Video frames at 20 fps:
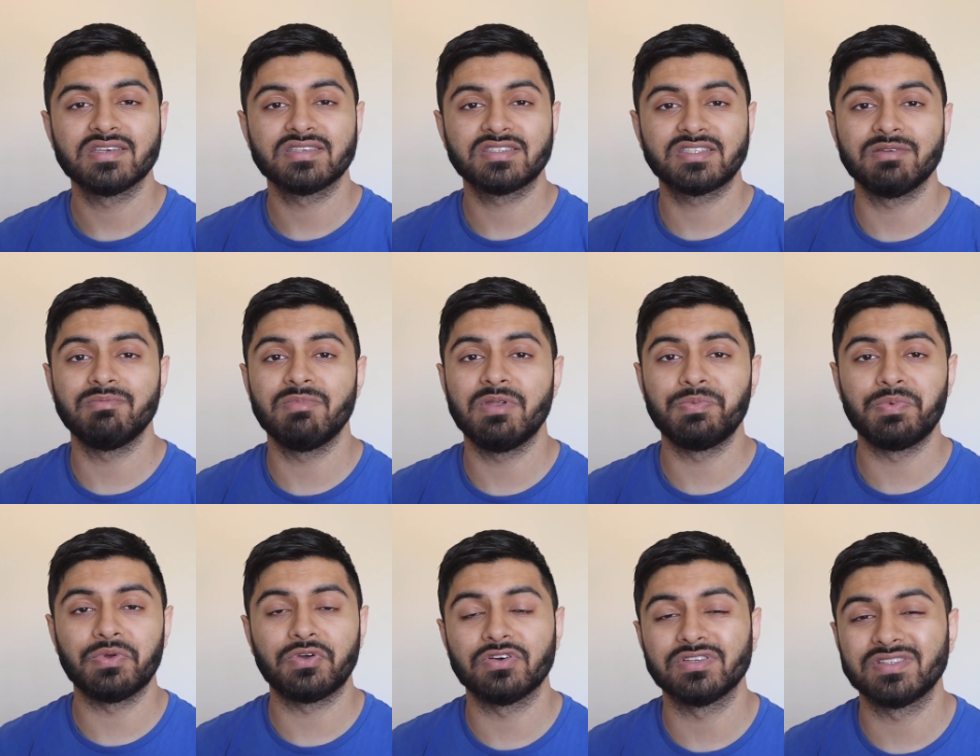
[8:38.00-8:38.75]
simply
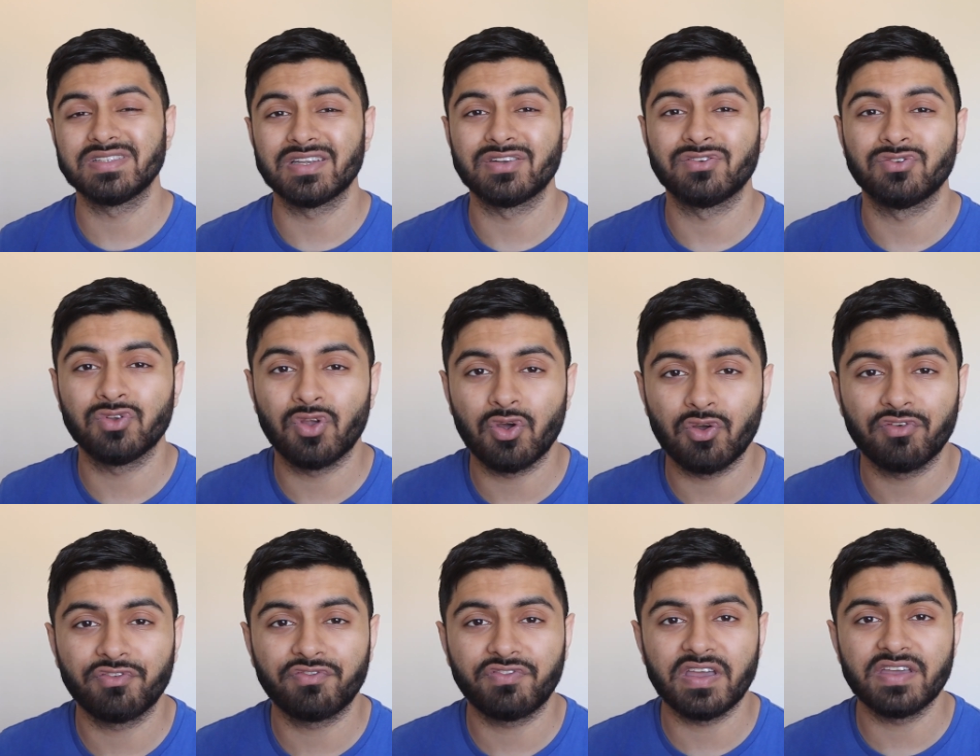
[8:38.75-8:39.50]
because he had
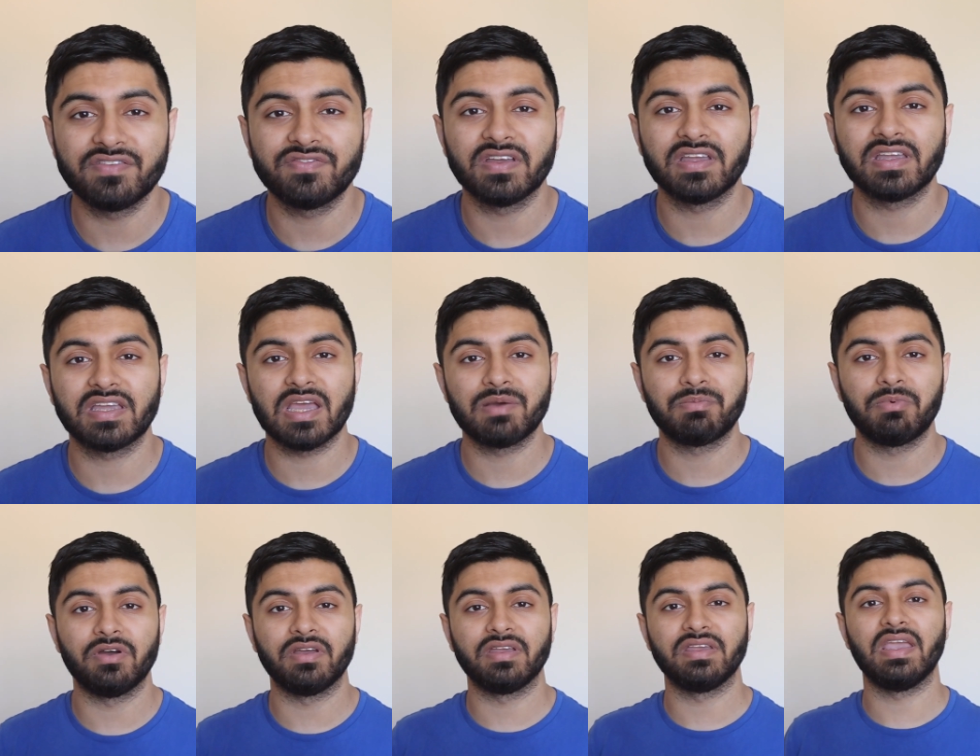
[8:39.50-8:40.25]
no faith in
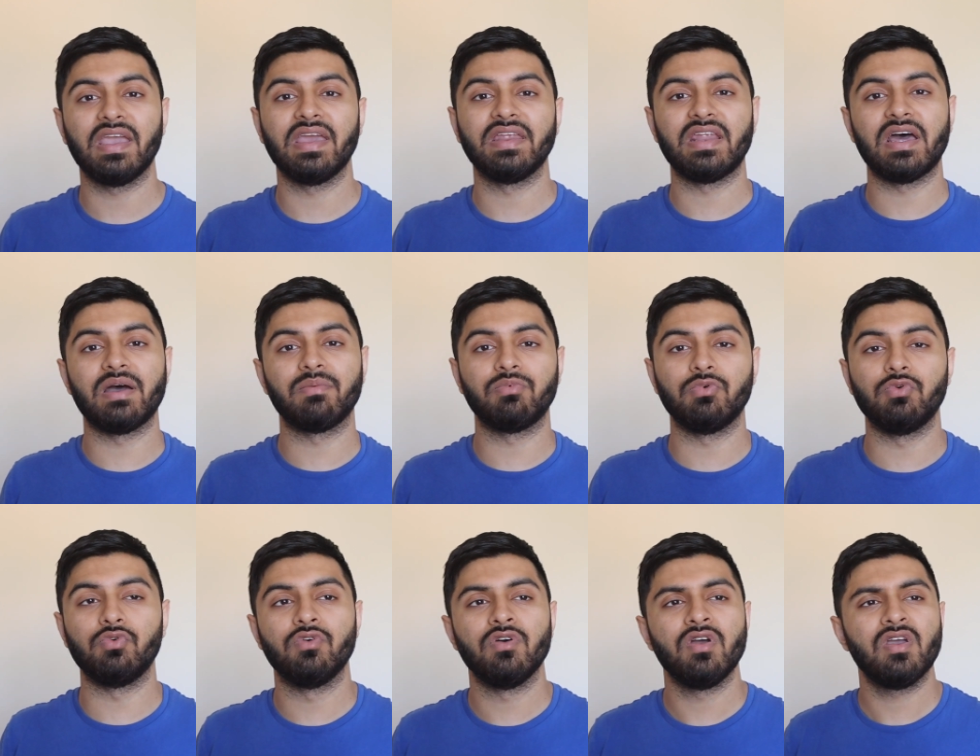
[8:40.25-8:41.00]
Kepa in getting that
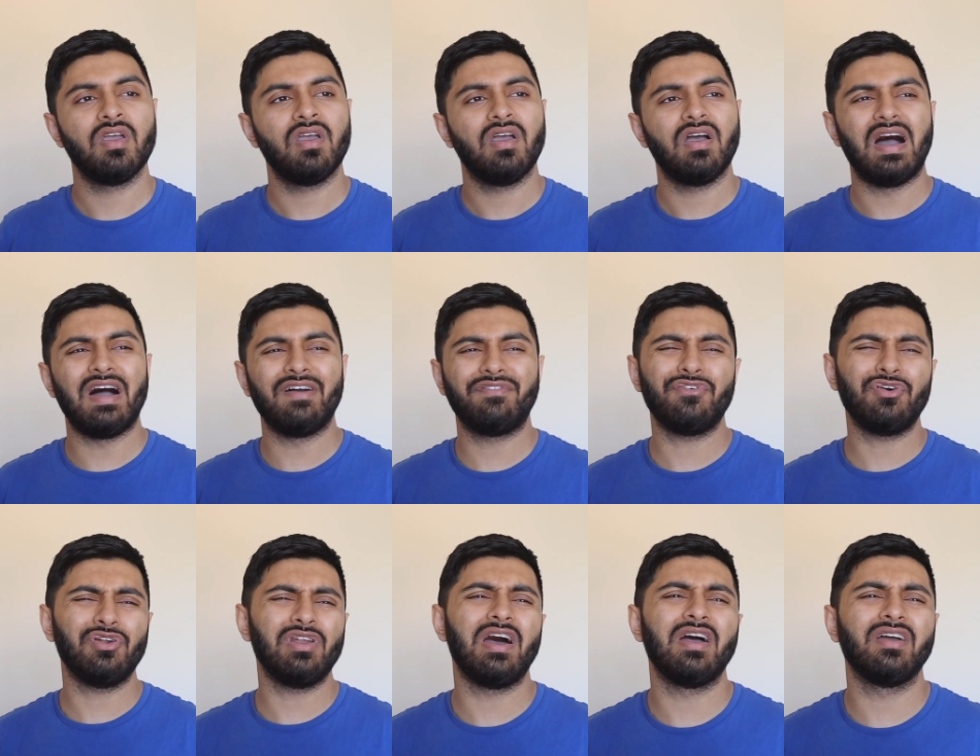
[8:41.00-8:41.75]
ball. I
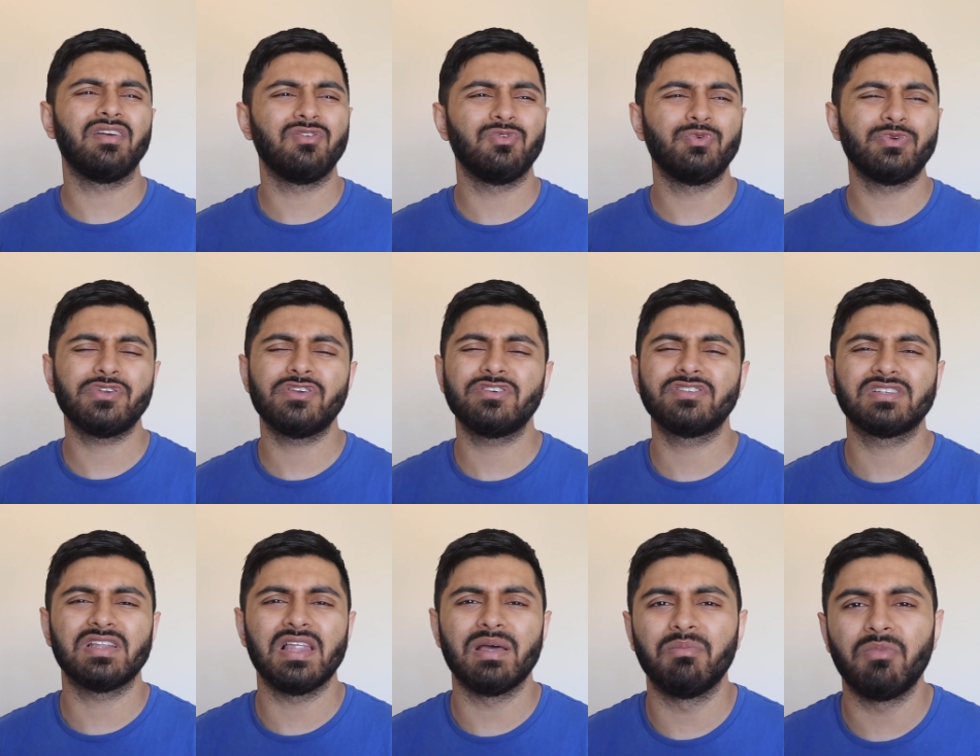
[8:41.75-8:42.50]
felt like we should have
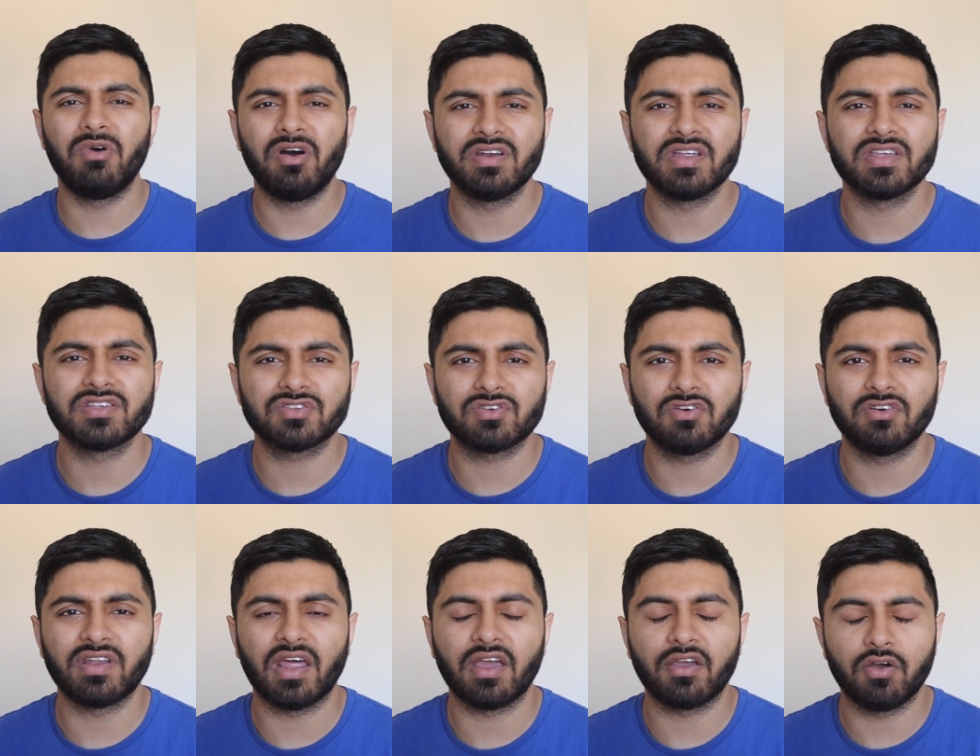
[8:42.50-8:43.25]
just let Mane
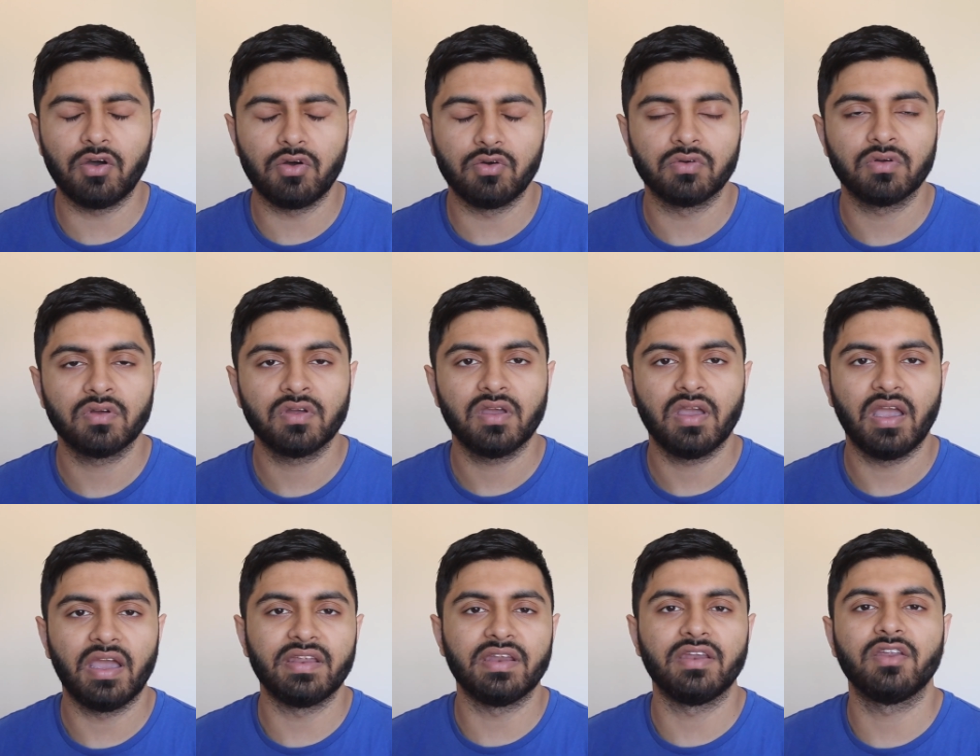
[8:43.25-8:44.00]
score that goal,
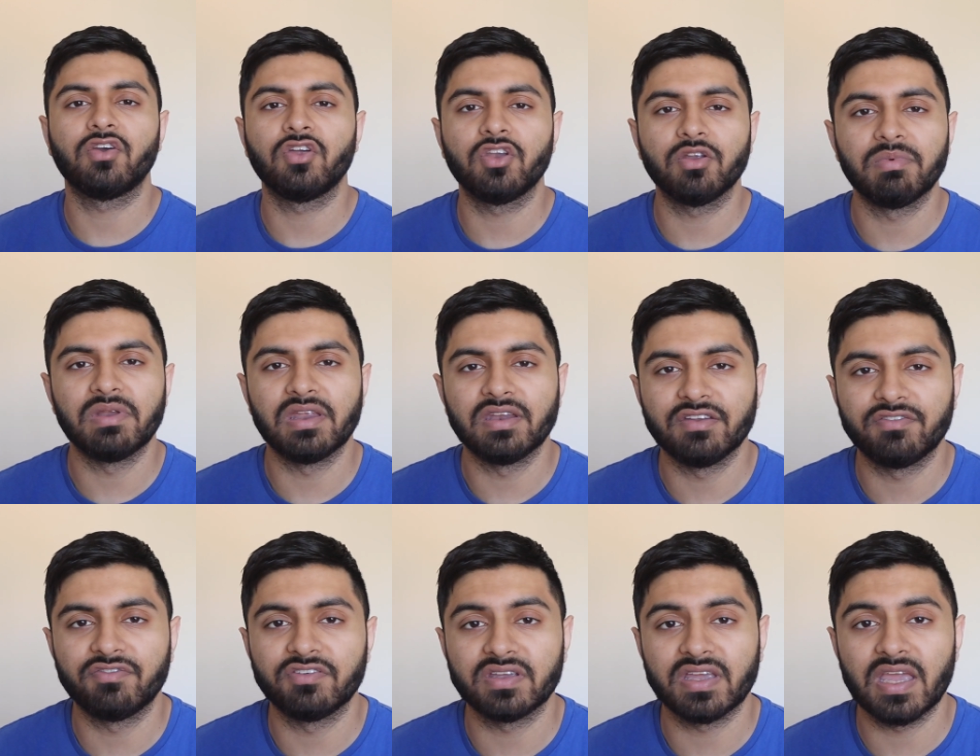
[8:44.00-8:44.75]
and then it could have been a
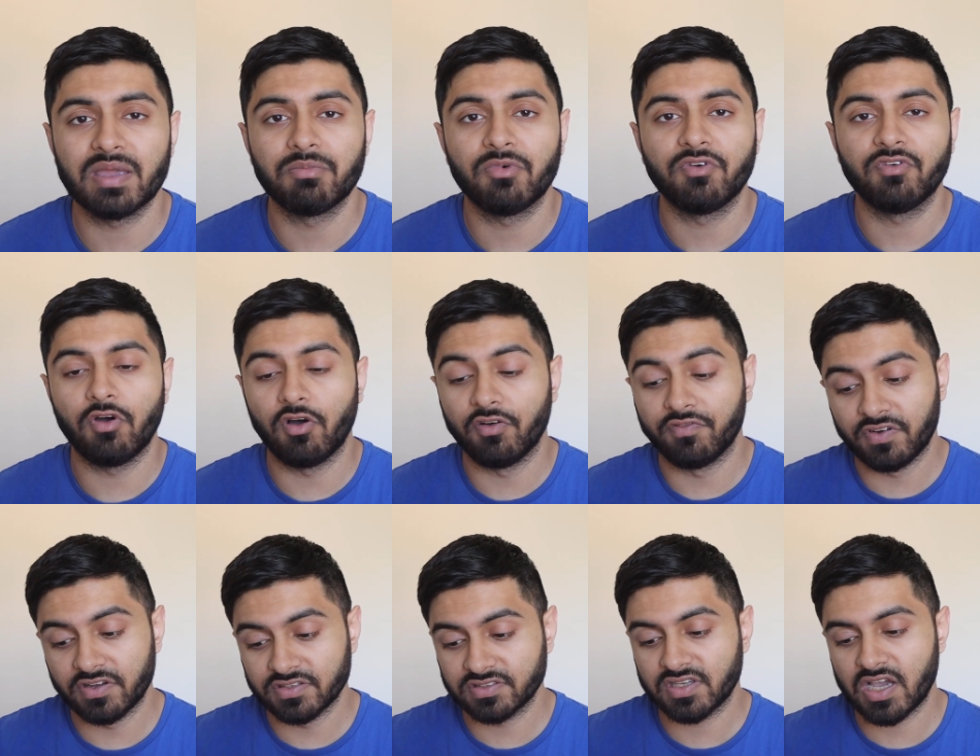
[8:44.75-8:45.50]
different game
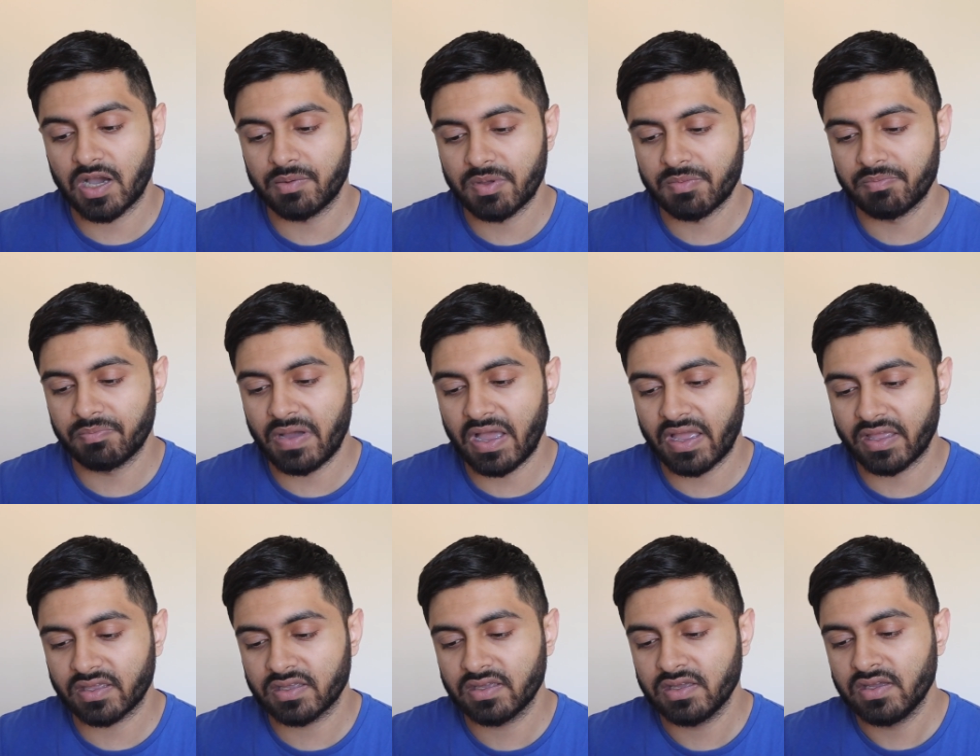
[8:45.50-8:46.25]
of us coming
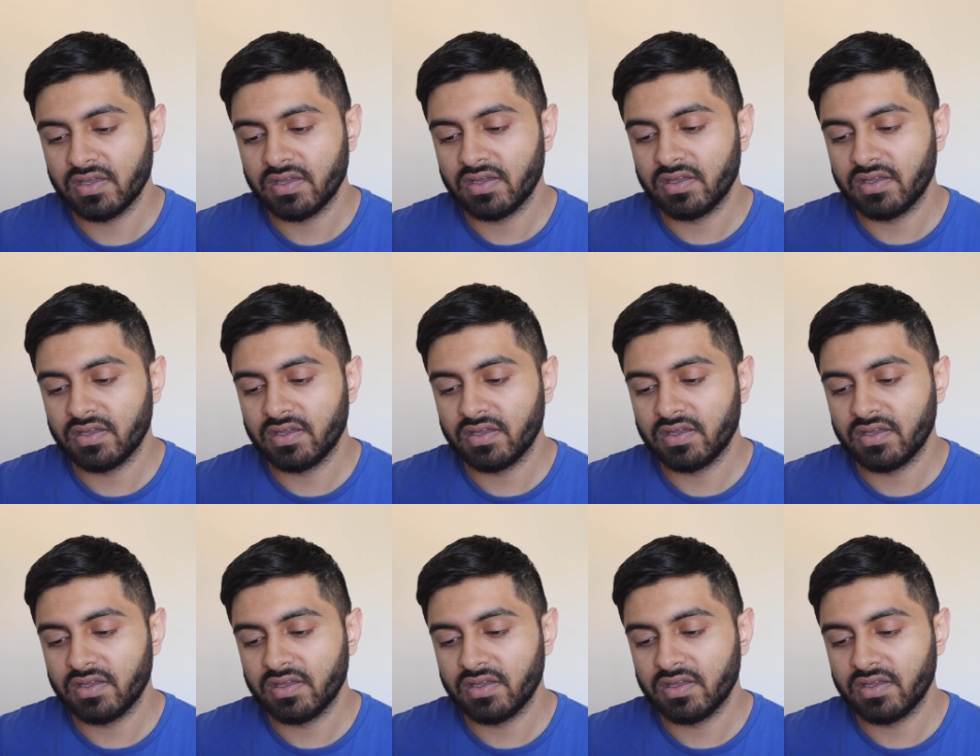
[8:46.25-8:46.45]
back.